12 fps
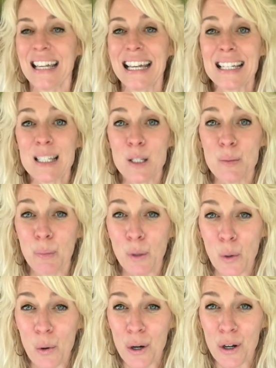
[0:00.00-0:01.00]

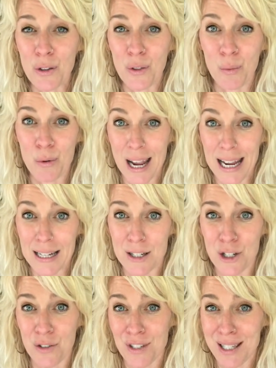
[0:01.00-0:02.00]
Explore the
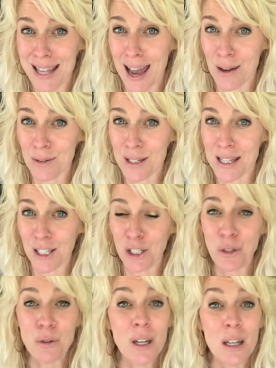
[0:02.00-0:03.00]
range of sounds that
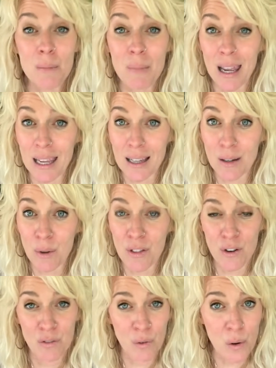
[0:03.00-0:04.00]
you can make with
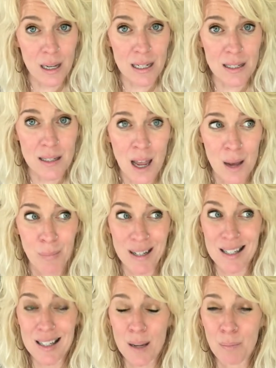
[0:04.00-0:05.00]
your voice by
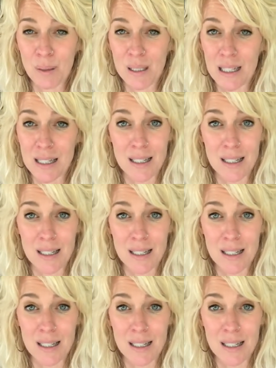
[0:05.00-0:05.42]
simply,